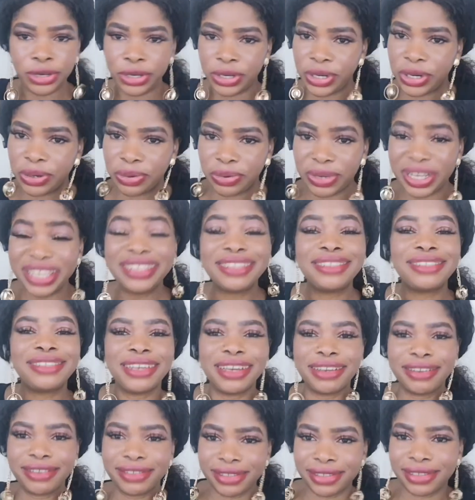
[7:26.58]
no, it
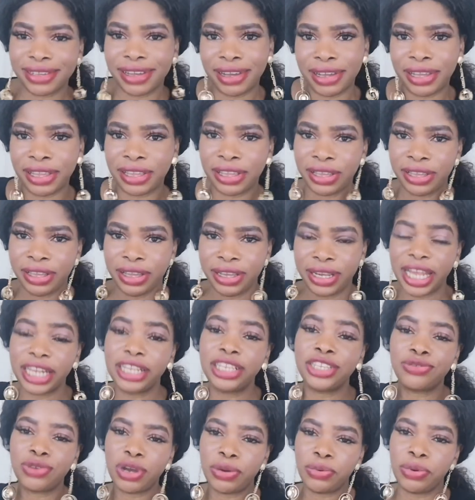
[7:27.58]
takes time.
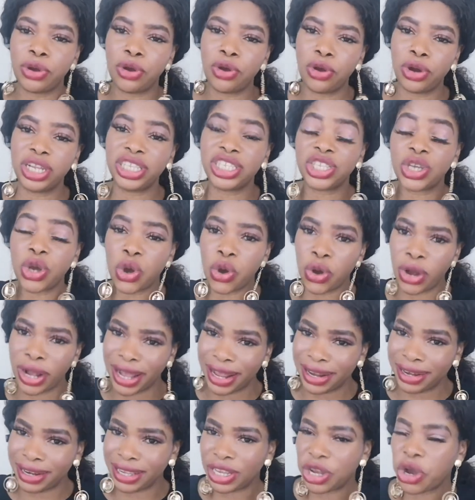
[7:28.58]
That is why we call it
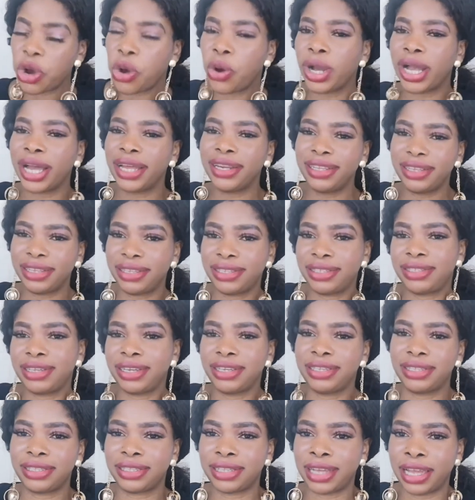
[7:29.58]
organic. Organic
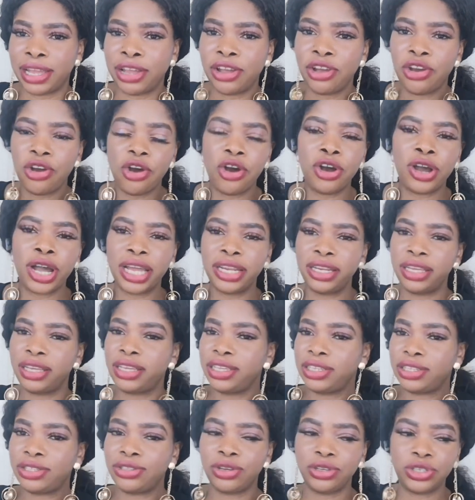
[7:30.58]
takes time.
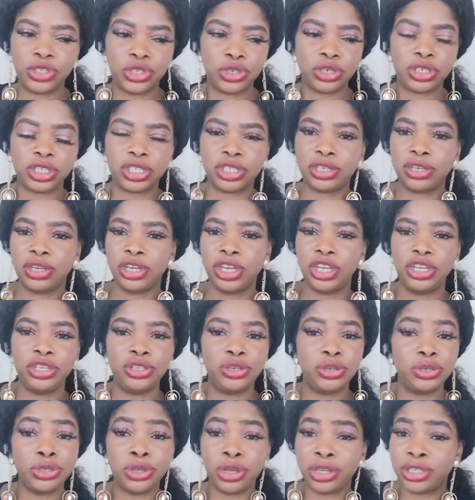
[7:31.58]
Organic is not just,
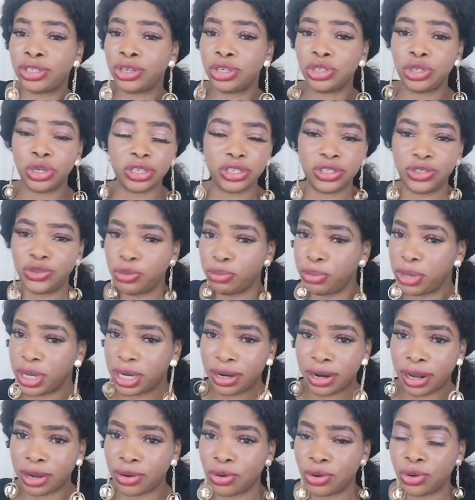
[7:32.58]
does not just do
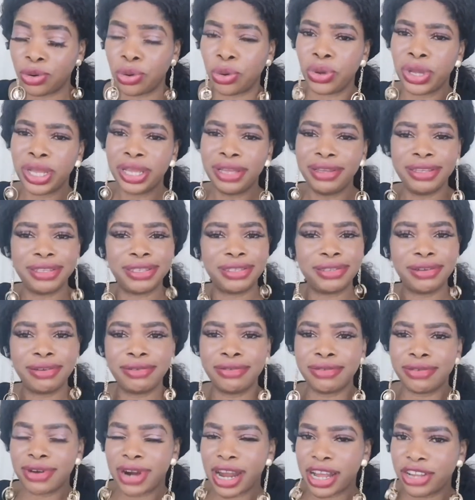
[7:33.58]
miracle. No, it's
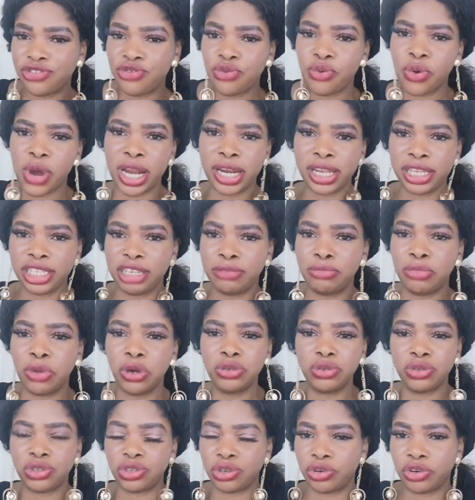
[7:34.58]
gradually. The
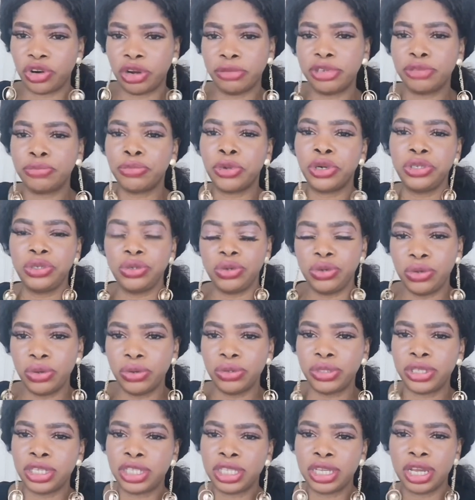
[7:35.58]
more you scrub, the more you
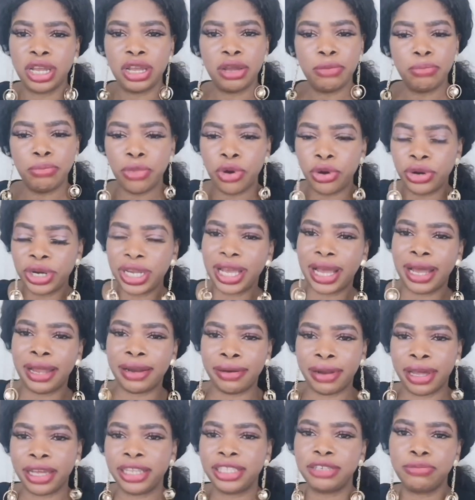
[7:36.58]
use it, morning
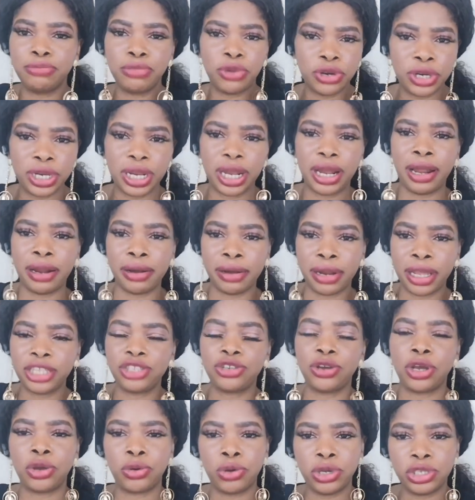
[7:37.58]
and night,
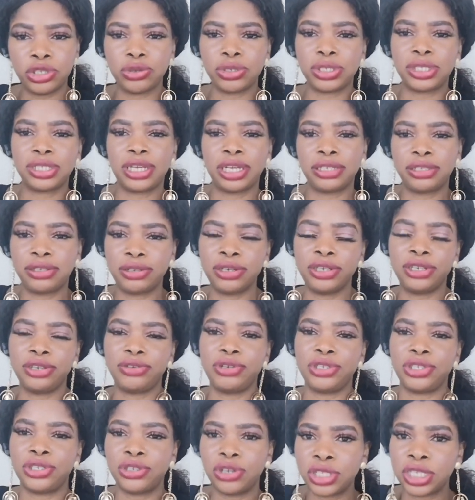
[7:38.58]
you are going to start
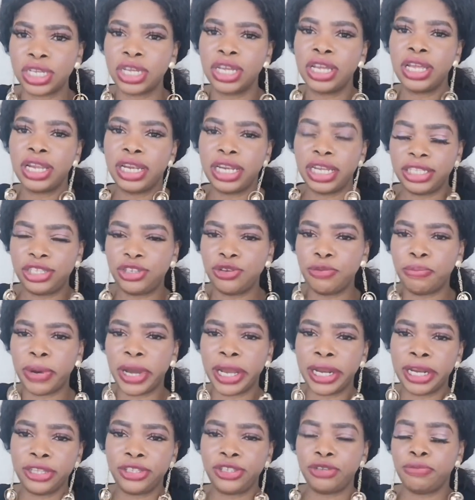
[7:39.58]
seeing results little
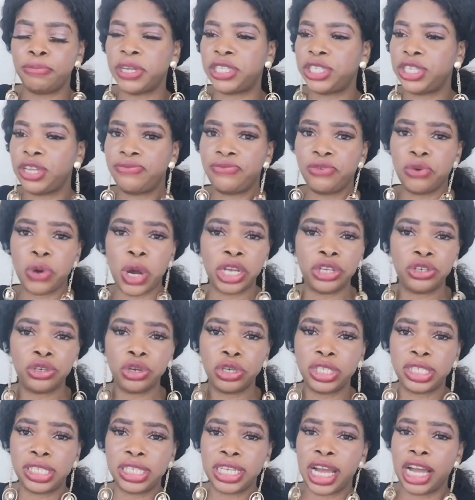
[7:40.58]
by little. But if you are
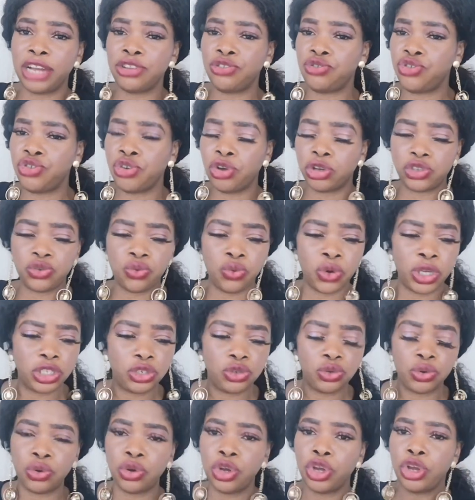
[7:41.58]
just there and you just
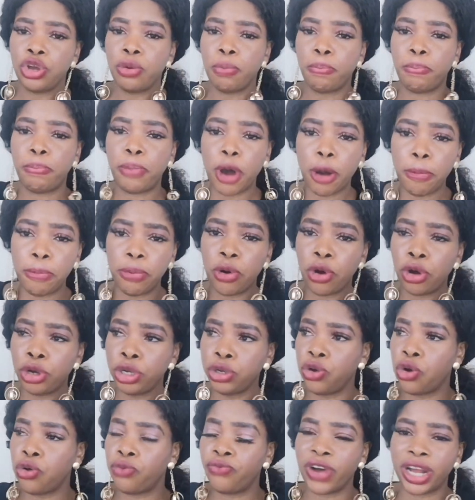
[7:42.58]
want to pop
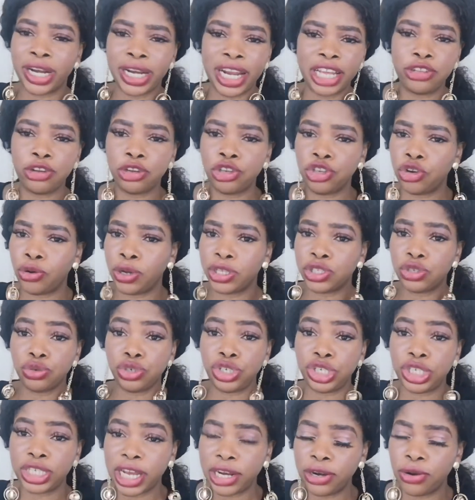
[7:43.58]
oil overnight, or you just want
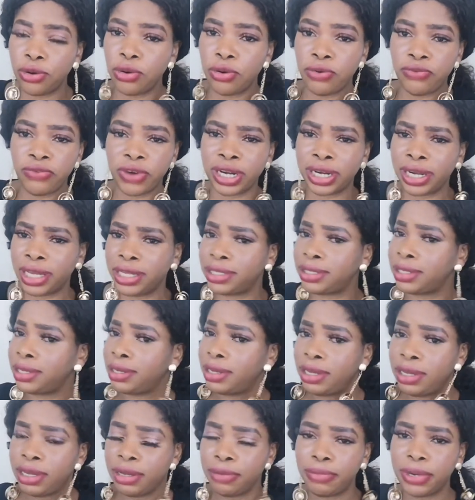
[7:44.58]
to yellow
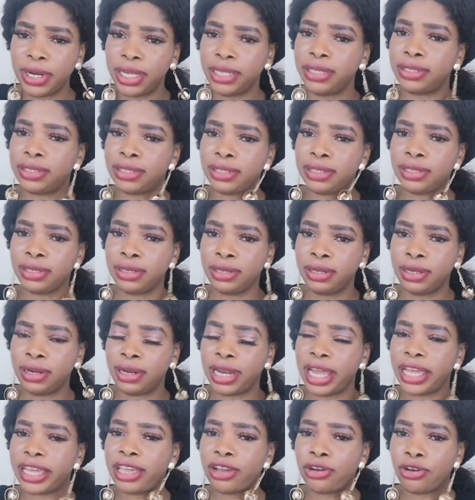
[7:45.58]
overnight, please,
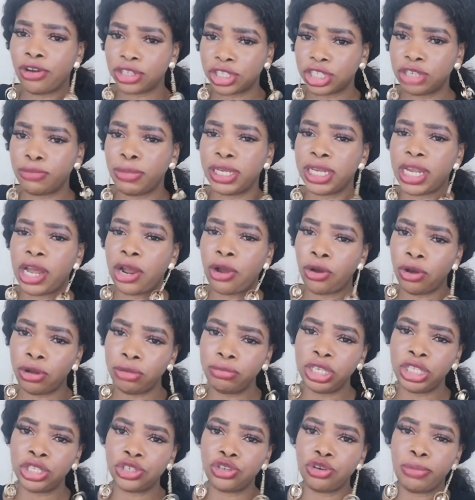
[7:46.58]
like a customer that
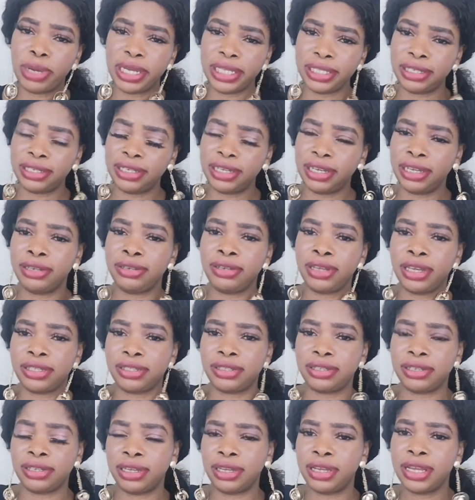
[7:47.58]
come into my DM
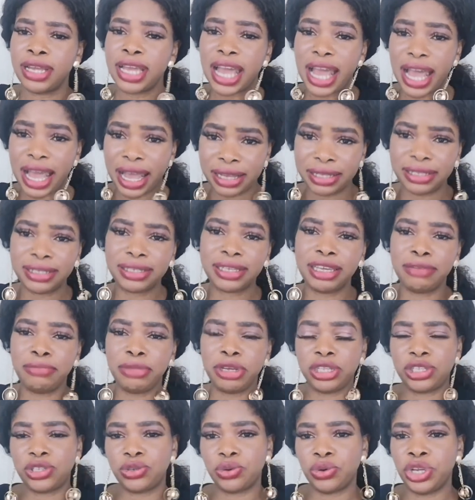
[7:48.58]
yesterday
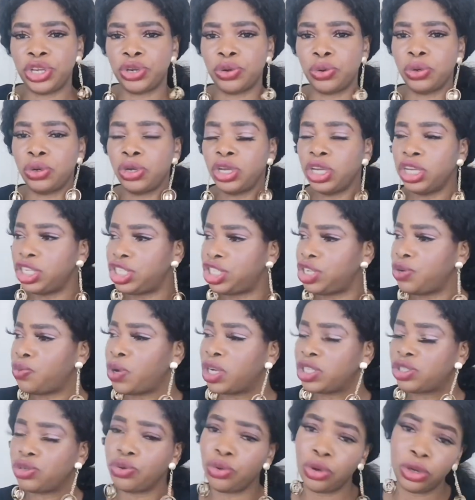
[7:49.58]
asking me to, you know, she
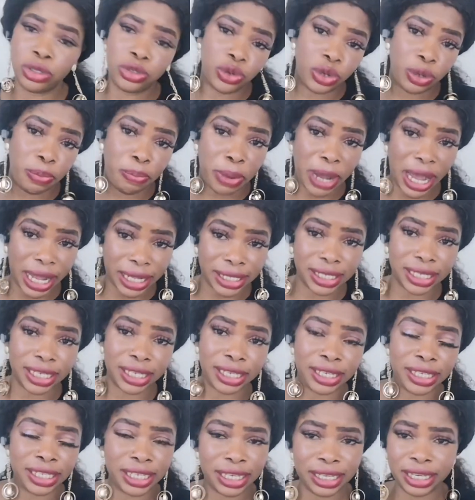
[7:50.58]
want to go to a
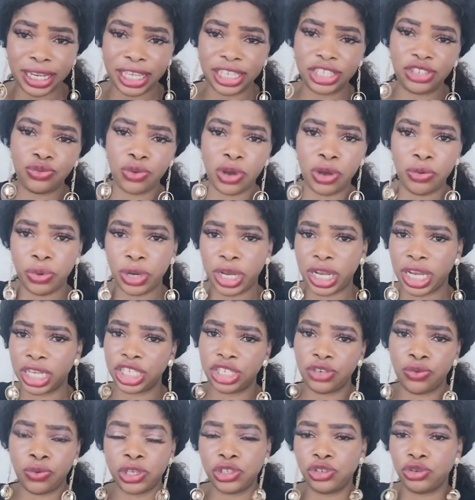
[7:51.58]
party in the next 1 week
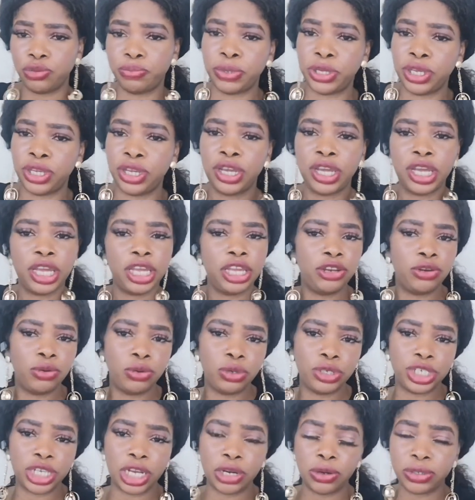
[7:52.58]
and she want to be, you
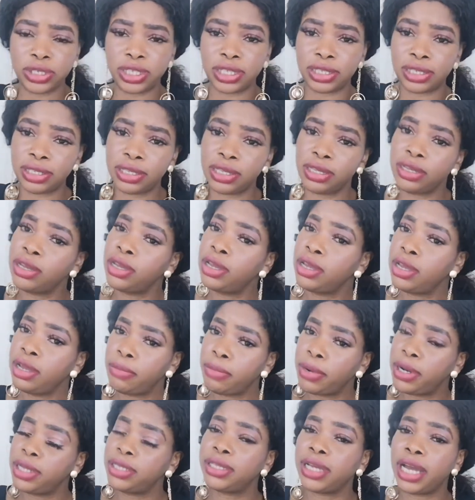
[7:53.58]
know, yellow CC.
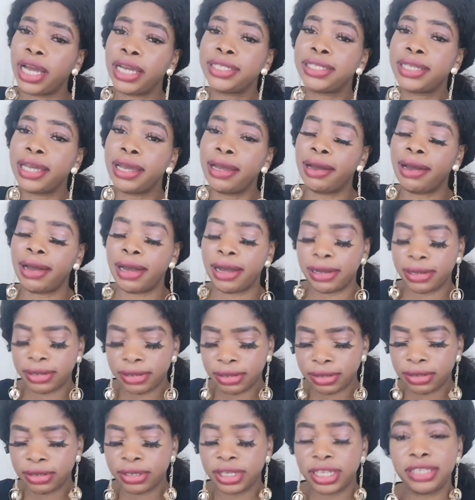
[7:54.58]
Please, I tell her,
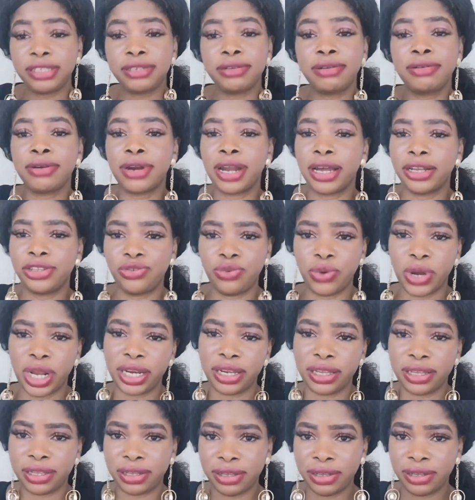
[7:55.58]
it's
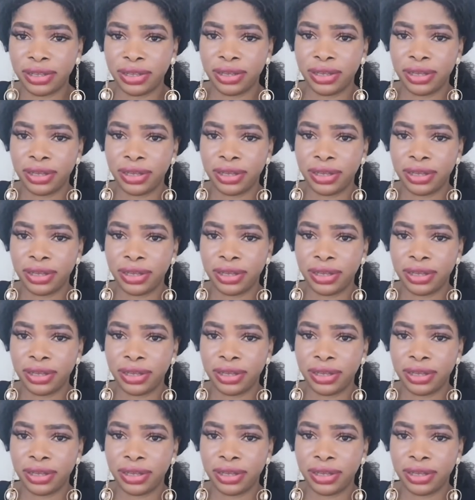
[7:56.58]
gradually.